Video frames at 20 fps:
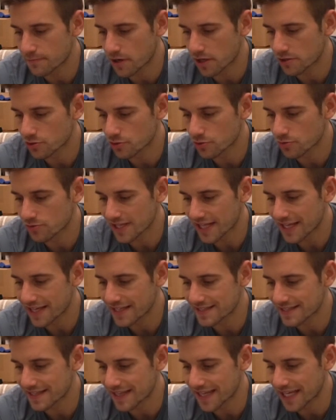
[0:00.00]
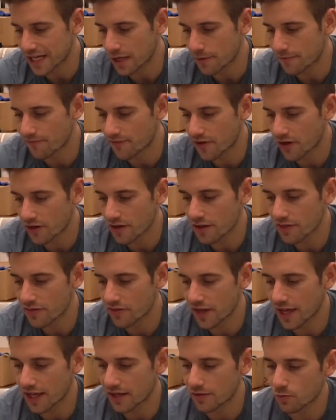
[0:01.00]
muscles easily. I'm very
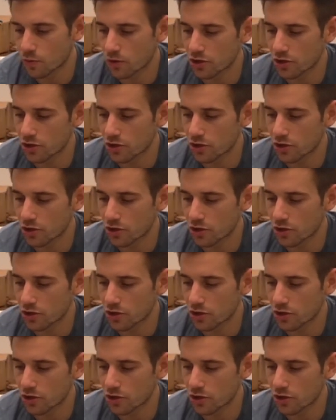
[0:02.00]
thin.